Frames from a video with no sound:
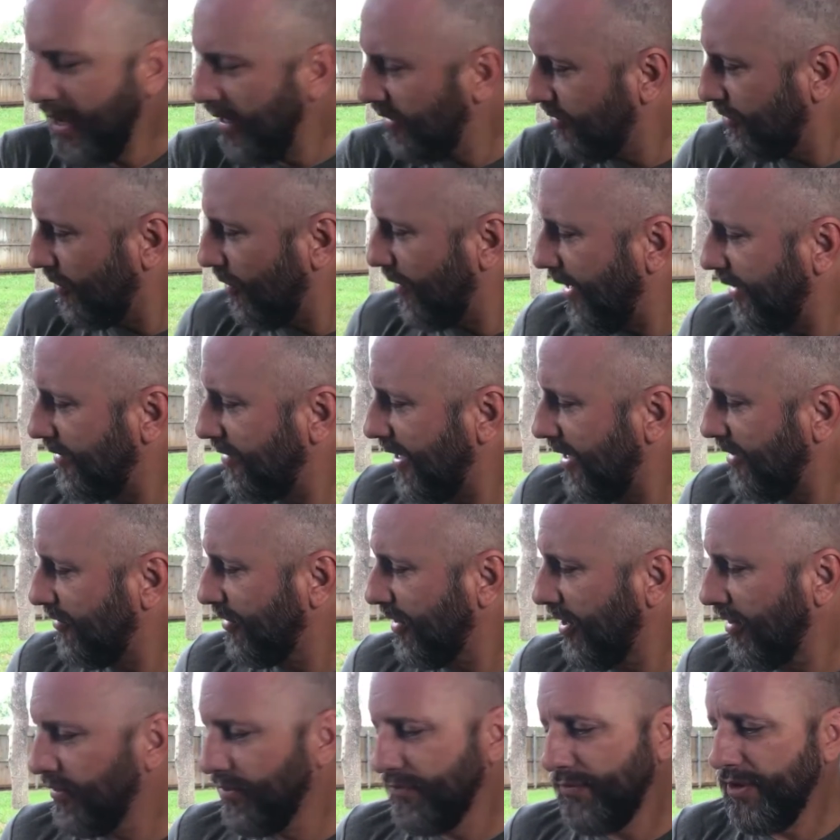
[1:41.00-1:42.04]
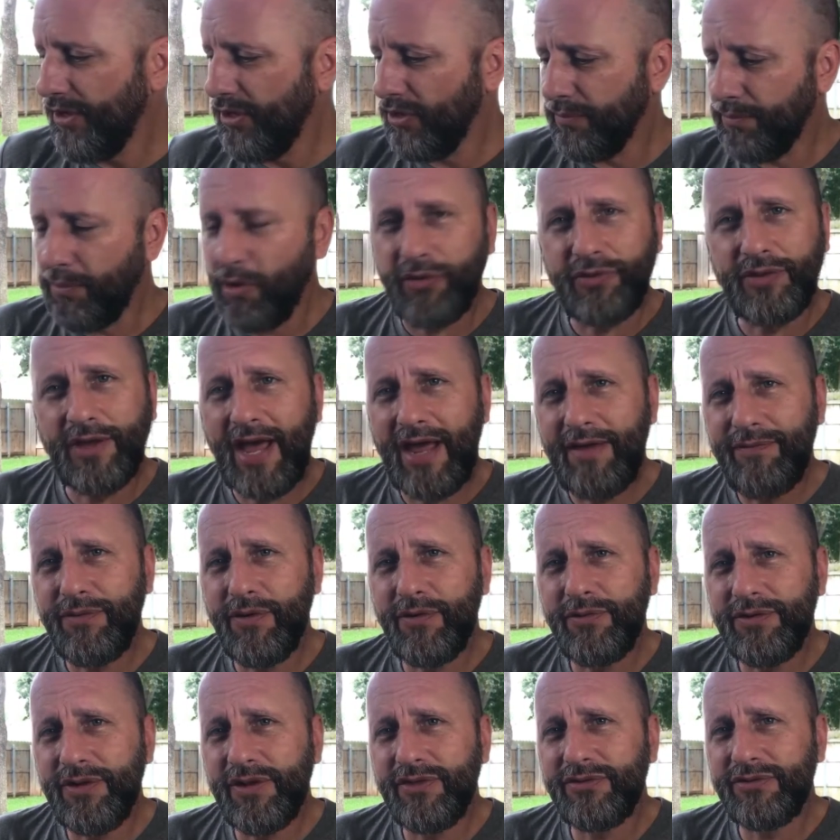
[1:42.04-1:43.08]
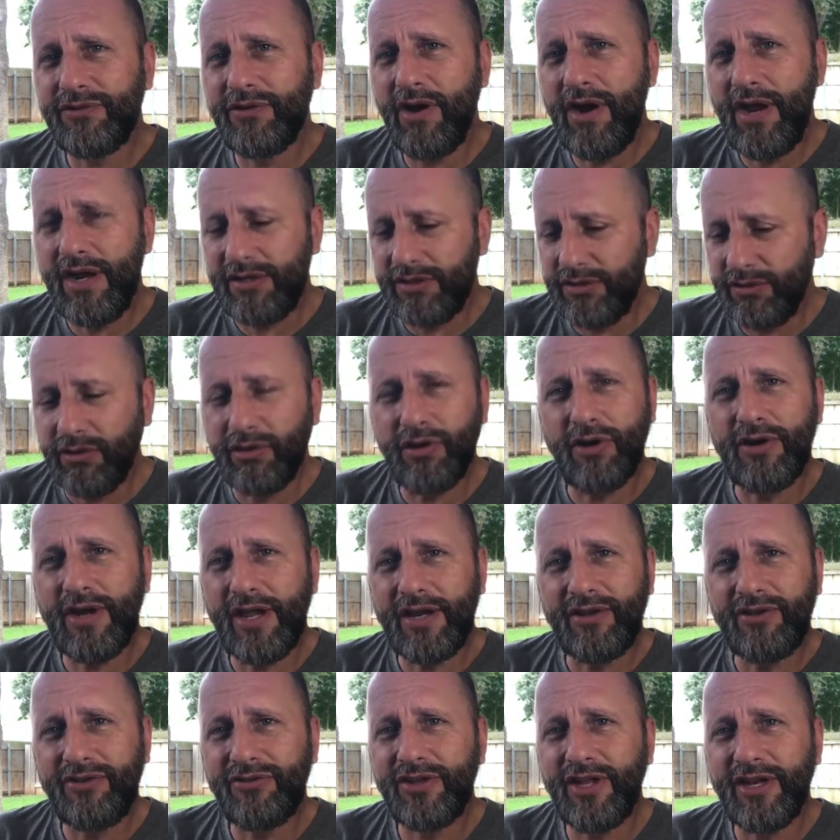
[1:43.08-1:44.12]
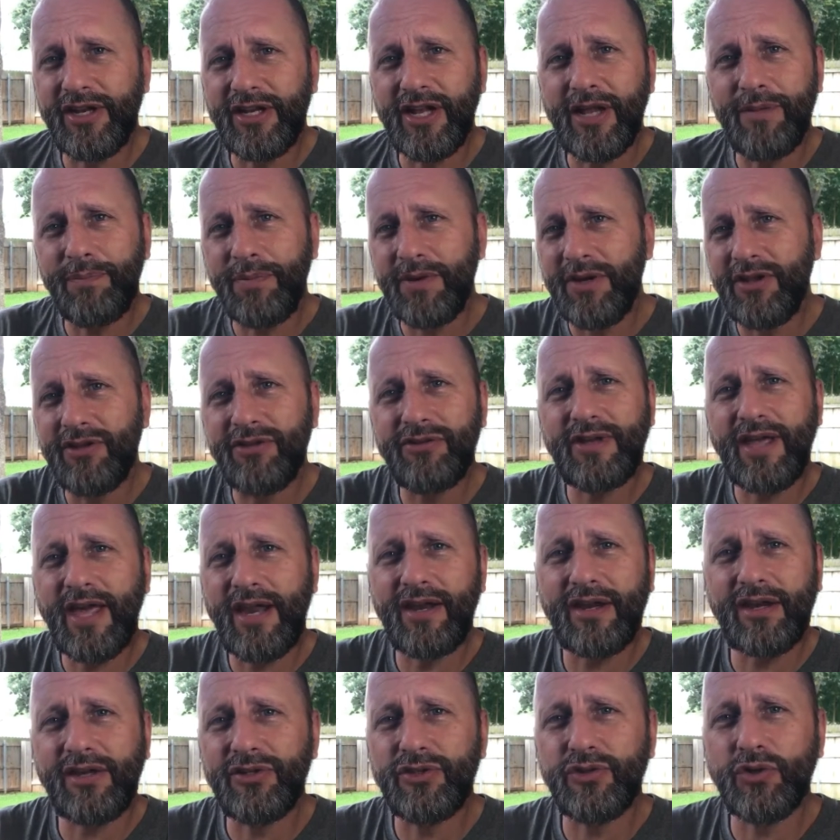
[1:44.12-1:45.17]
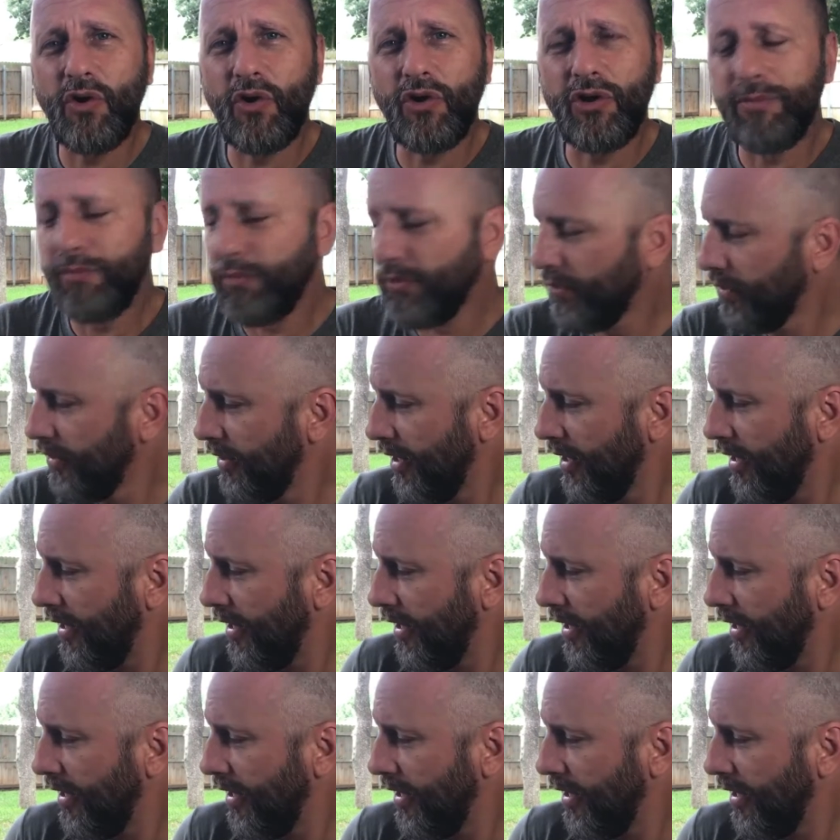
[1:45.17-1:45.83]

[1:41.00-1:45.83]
So that takes care of the video part. The iPhone does great. You'll learn how to set it up. It is kind of controllable.